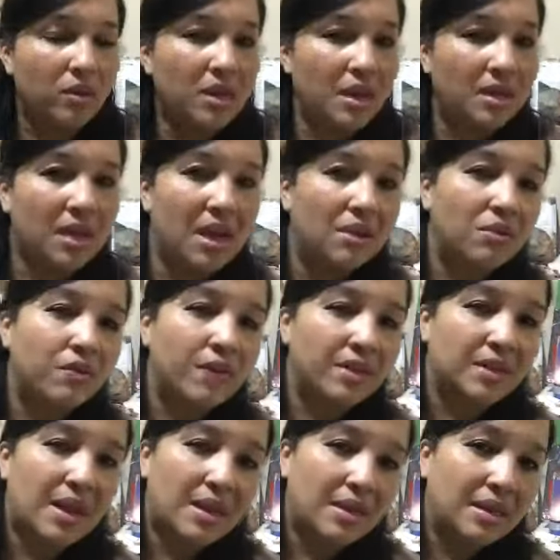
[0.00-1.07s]
they're kind of
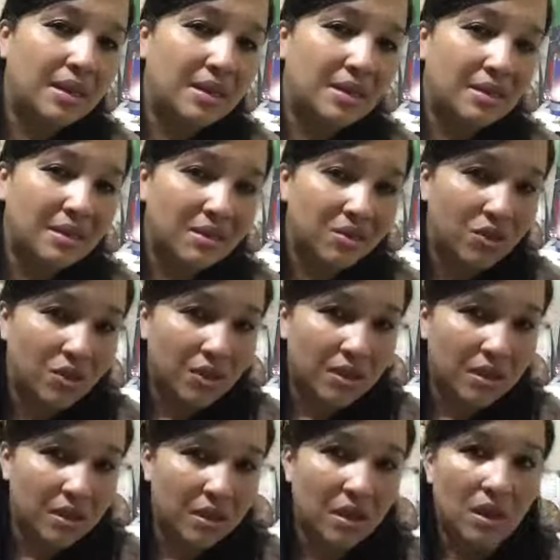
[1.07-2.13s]
starting this
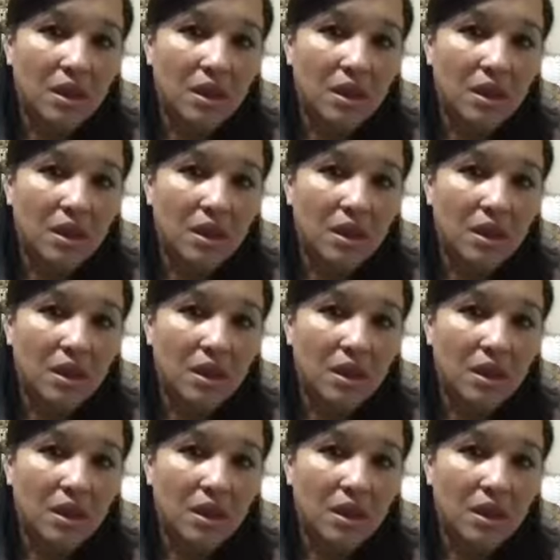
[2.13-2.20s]
journey.